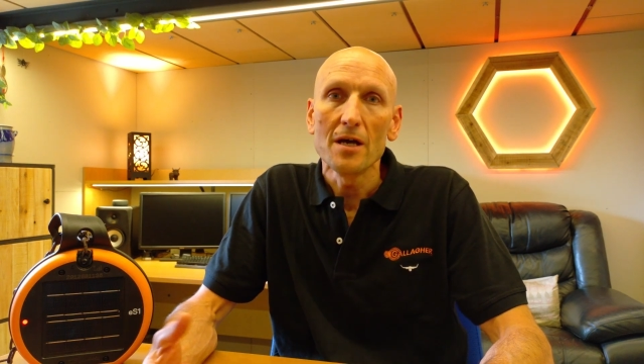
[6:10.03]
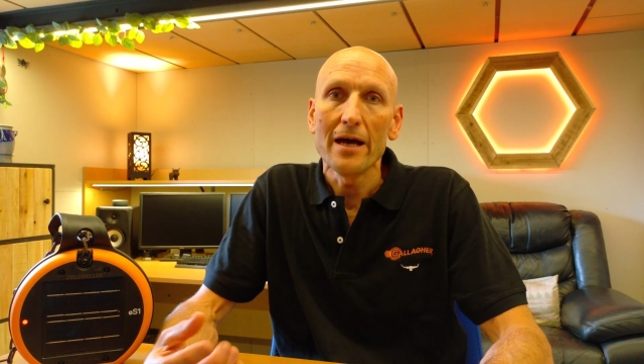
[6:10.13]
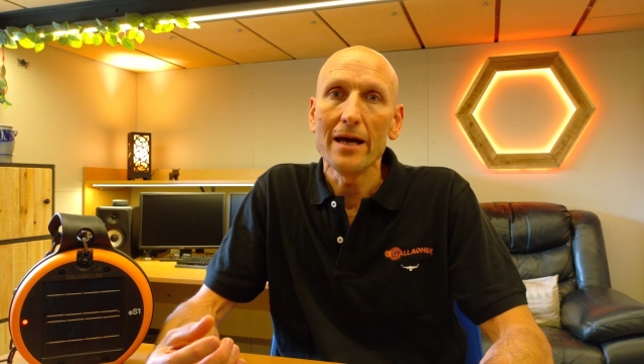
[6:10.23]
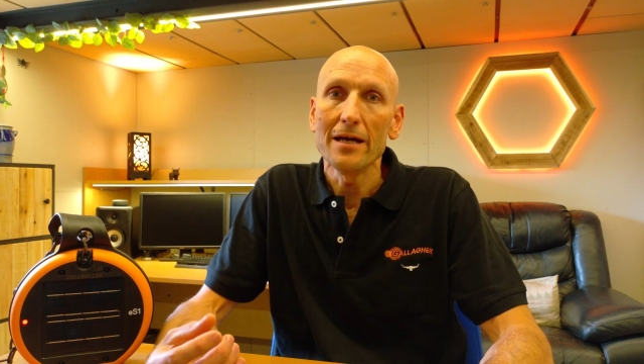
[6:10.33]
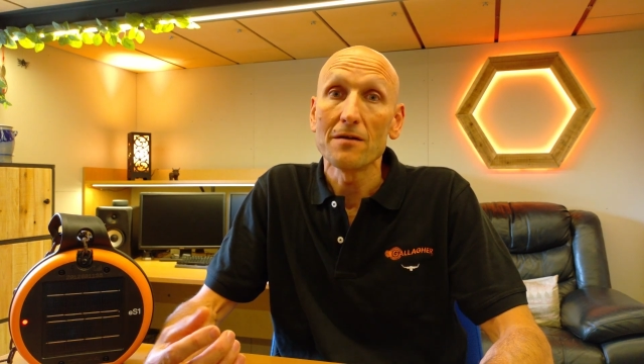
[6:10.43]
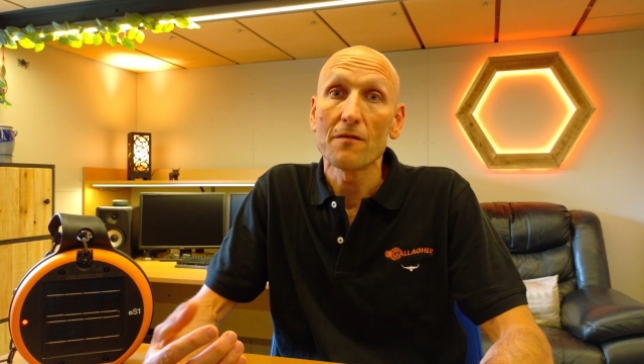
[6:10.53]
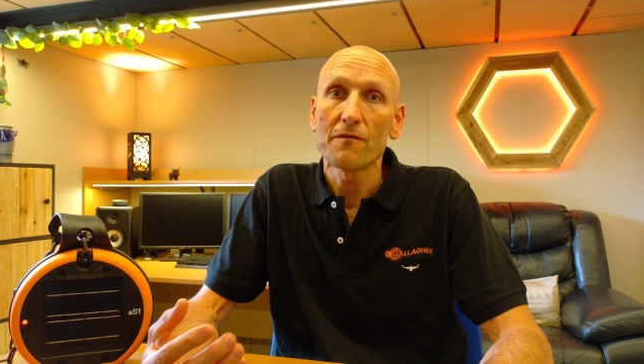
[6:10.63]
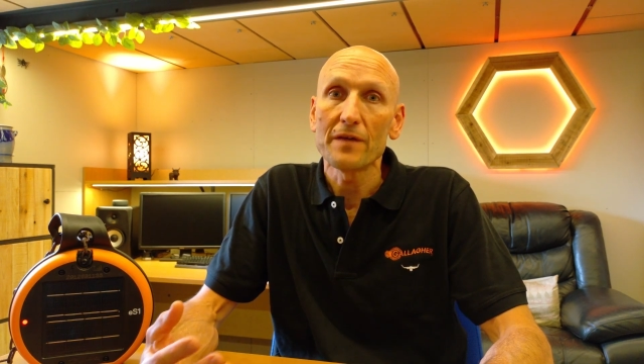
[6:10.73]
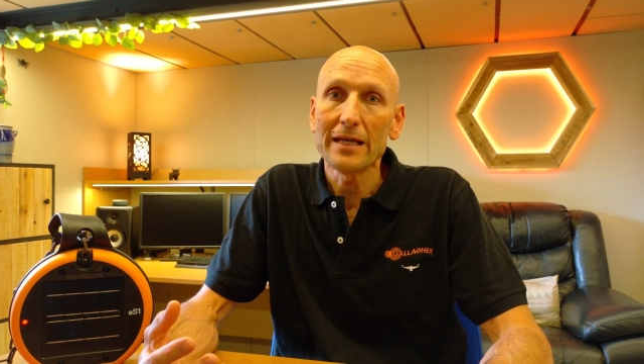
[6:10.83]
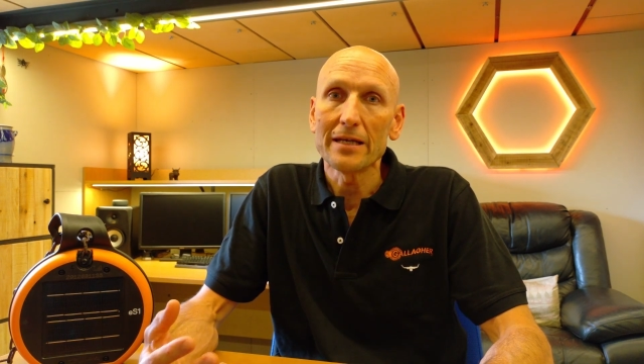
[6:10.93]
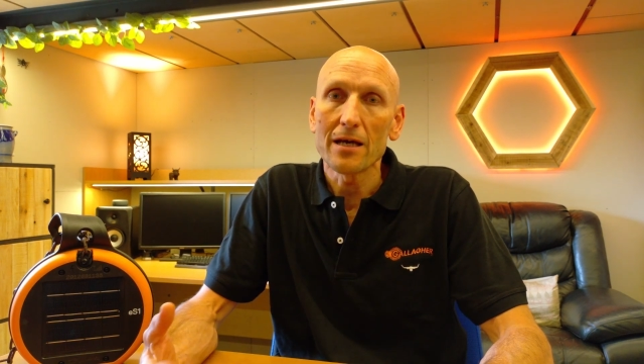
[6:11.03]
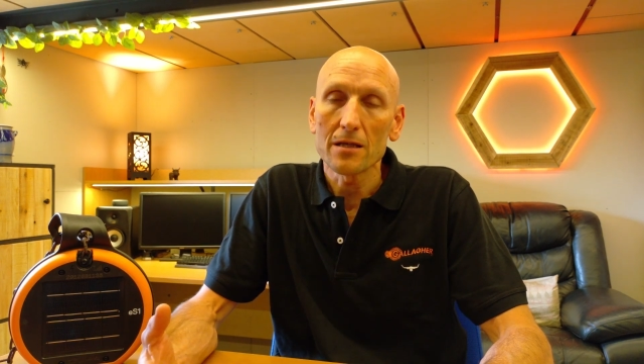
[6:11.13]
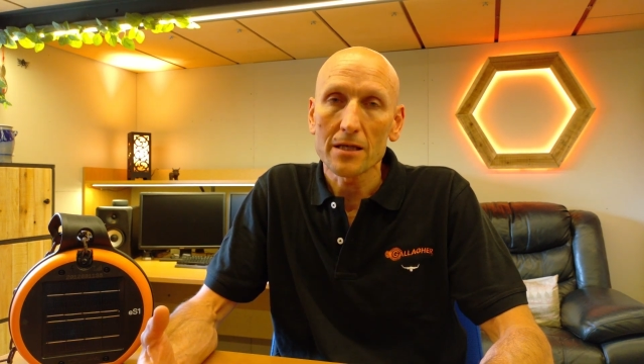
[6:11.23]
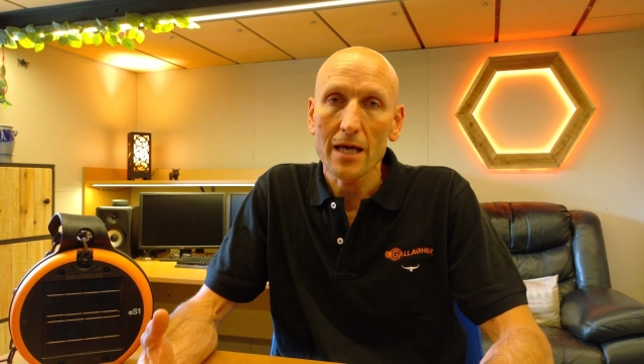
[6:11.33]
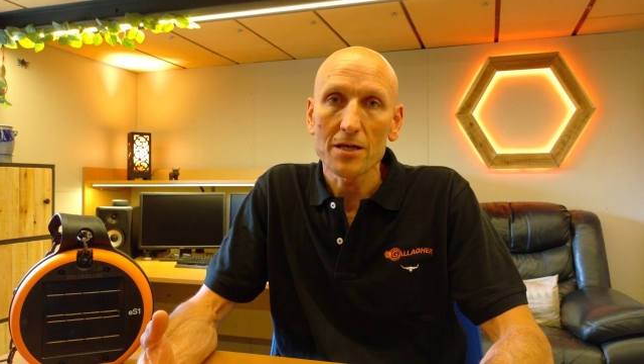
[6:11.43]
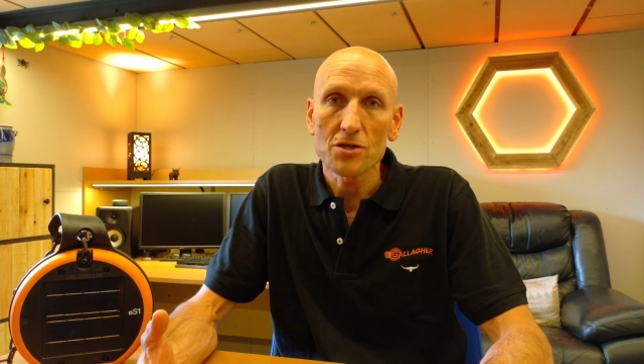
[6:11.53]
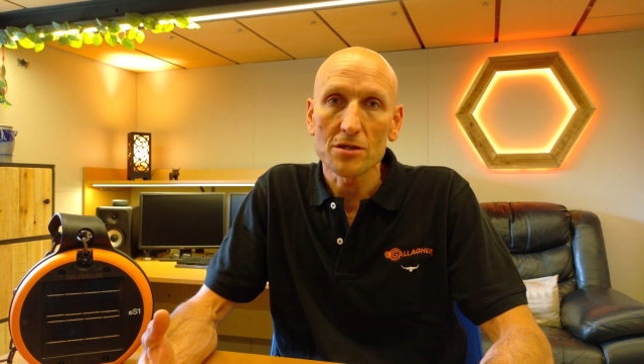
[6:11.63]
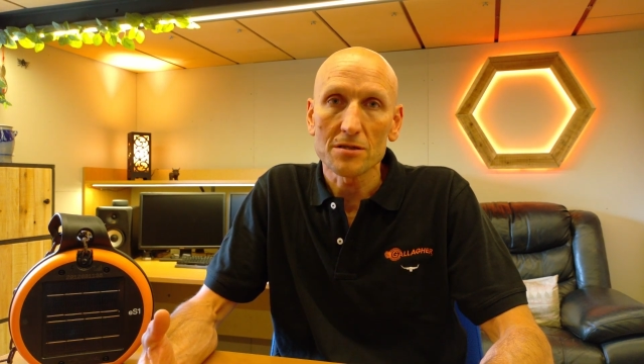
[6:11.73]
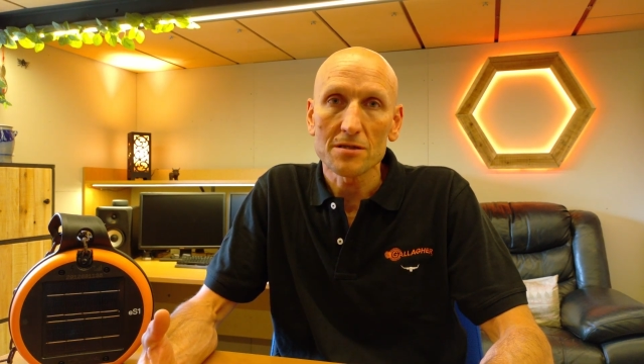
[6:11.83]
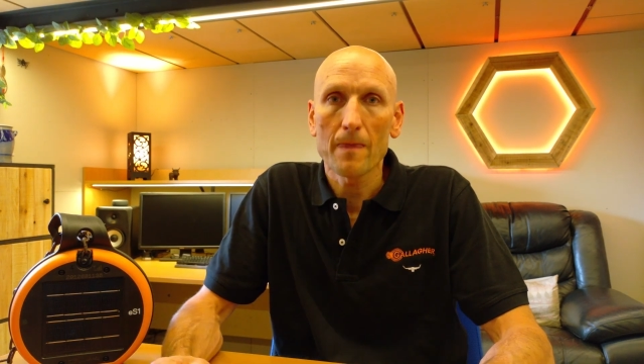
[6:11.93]
and feed
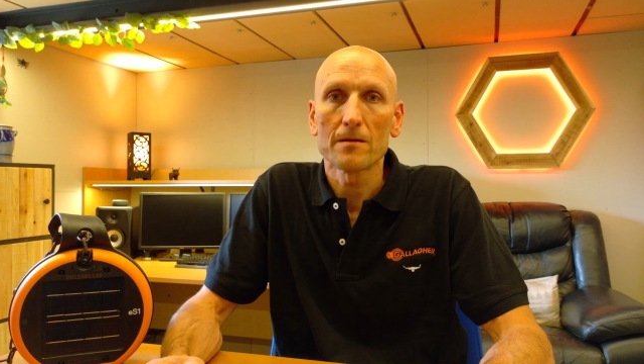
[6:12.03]
allocations.